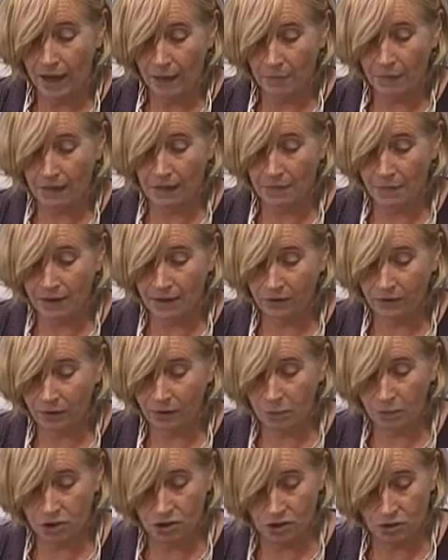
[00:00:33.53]
by the manner in
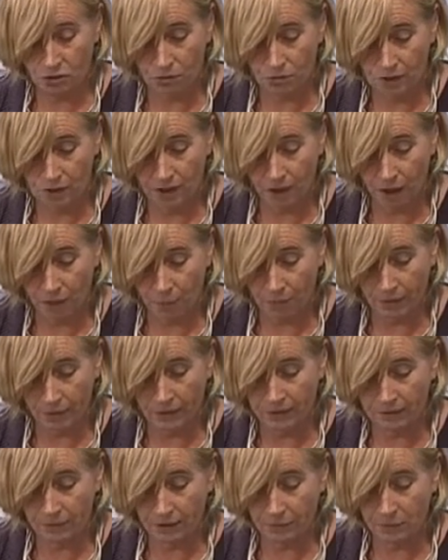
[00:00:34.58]
which schools can
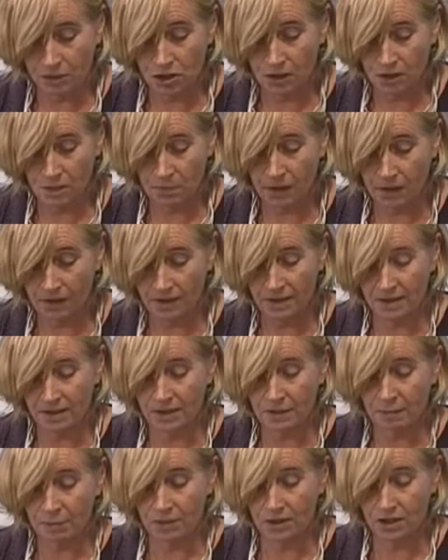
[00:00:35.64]
operate their admissions
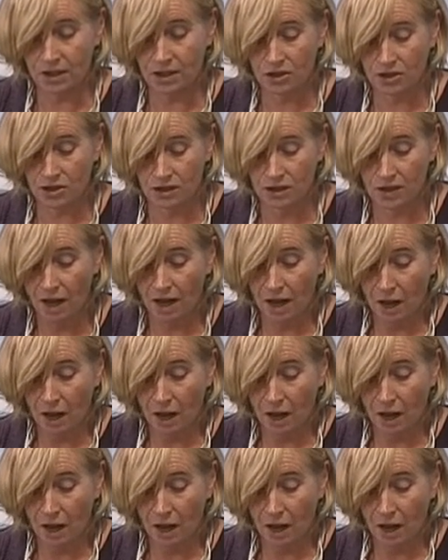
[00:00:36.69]
policies and procedures,